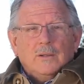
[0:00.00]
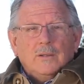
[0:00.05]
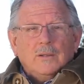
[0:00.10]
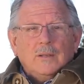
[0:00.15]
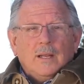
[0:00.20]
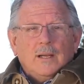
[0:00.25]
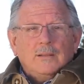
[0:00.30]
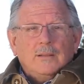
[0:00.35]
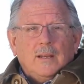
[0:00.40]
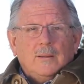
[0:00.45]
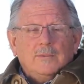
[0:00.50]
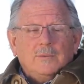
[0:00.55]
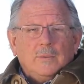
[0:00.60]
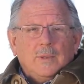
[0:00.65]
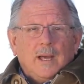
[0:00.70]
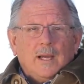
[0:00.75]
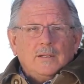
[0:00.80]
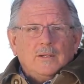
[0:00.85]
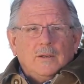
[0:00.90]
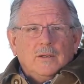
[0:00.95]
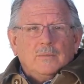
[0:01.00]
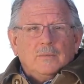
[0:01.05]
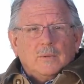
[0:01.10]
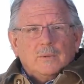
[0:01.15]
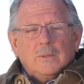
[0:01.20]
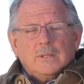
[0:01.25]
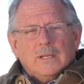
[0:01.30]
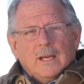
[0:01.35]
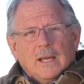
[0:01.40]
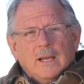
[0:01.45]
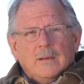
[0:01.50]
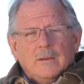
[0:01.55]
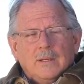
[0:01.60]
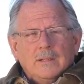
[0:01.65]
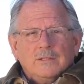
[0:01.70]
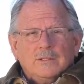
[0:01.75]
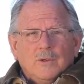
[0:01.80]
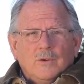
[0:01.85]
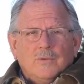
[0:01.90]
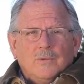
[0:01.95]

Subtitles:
or a lot of times we act hurt and we're really angry and so